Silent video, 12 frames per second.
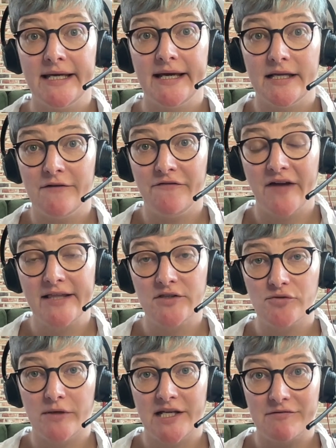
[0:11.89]
at an
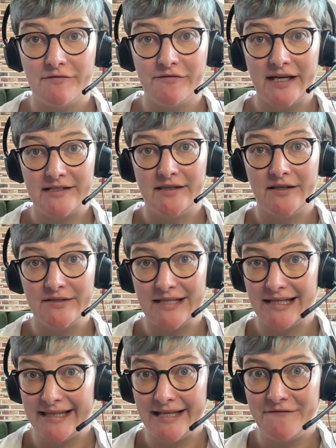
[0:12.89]
event when it's reflected in those
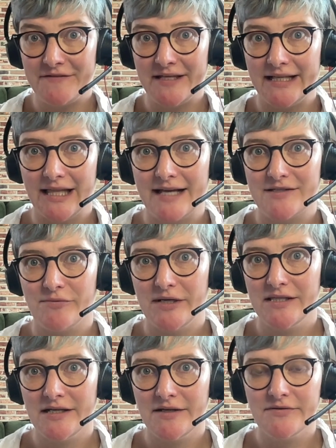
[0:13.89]
little nifty glass
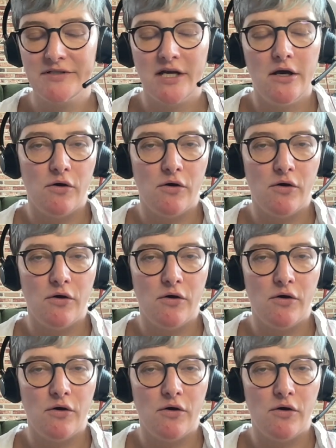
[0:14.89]
windows,